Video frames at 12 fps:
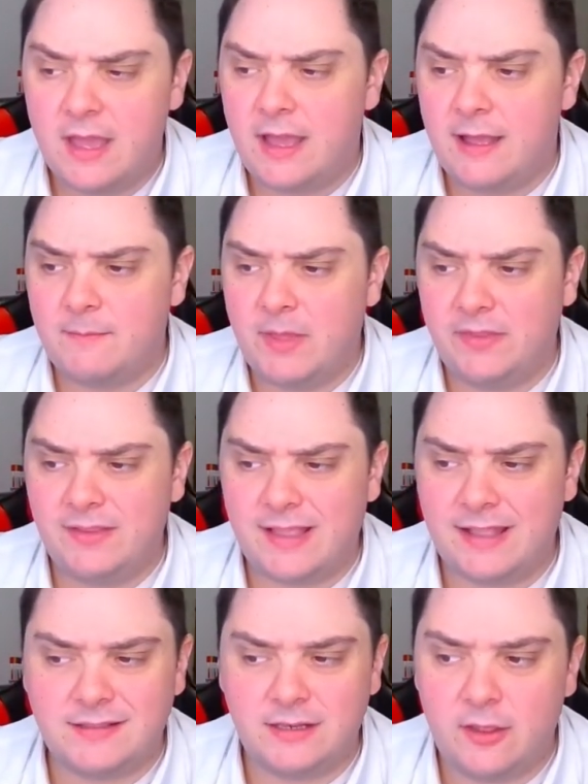Um, I think
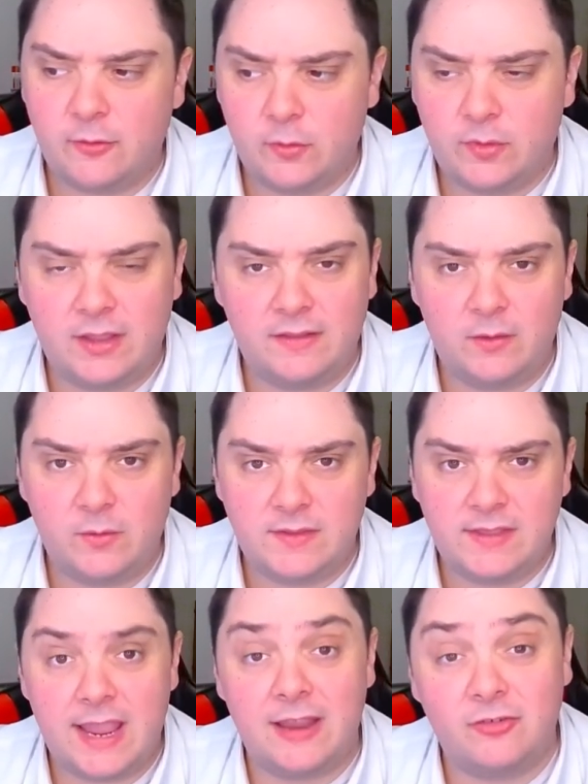that's another thing that we
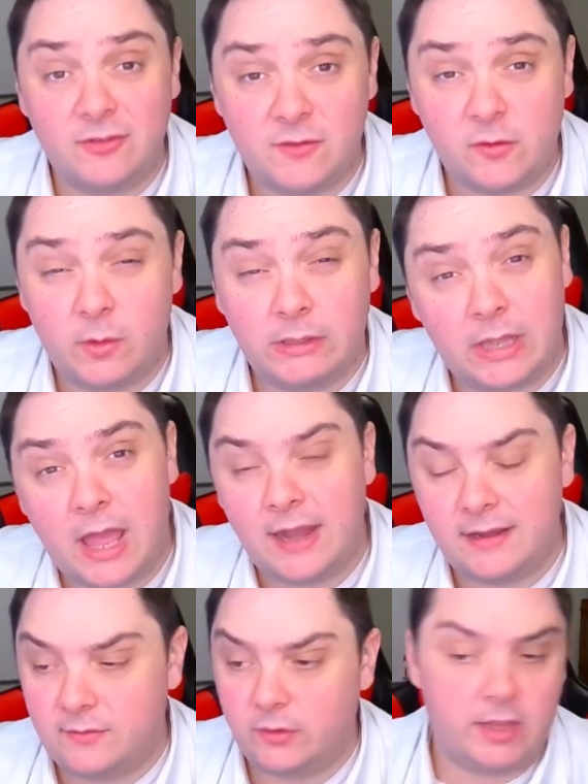see agents do a lot
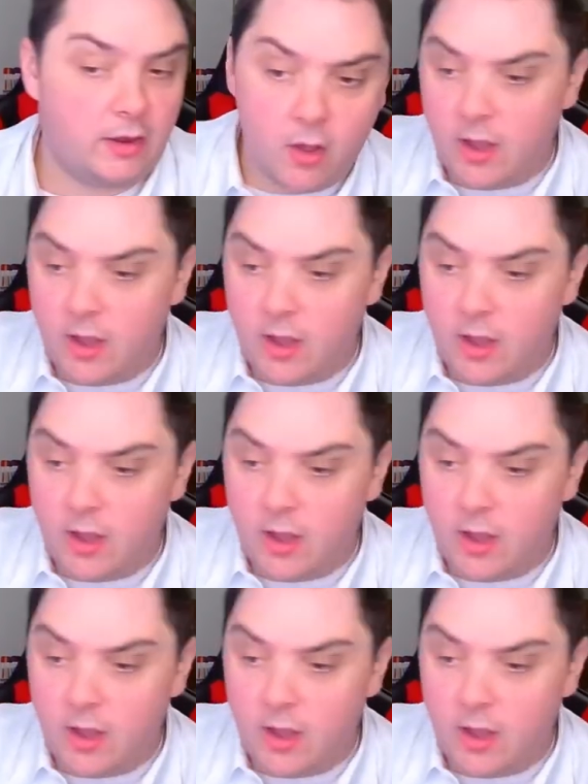is they're like, oh,